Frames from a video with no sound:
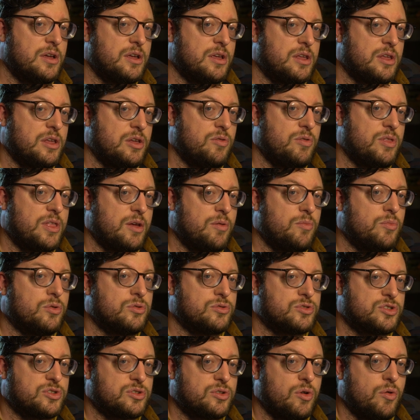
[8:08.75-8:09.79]
you then will
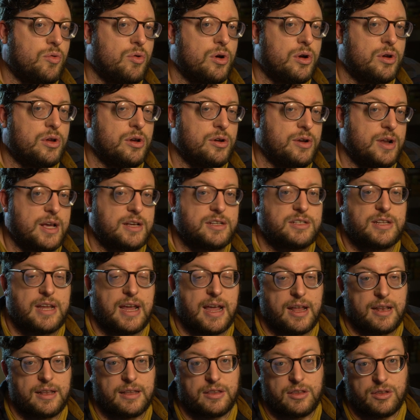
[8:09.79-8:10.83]
score your next
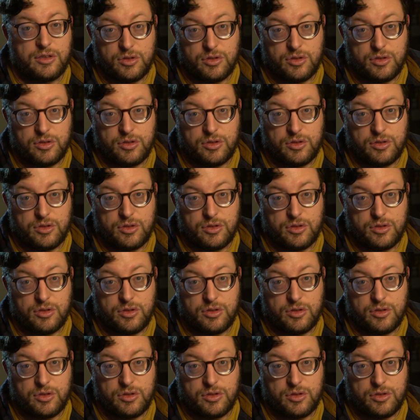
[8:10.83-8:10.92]
hand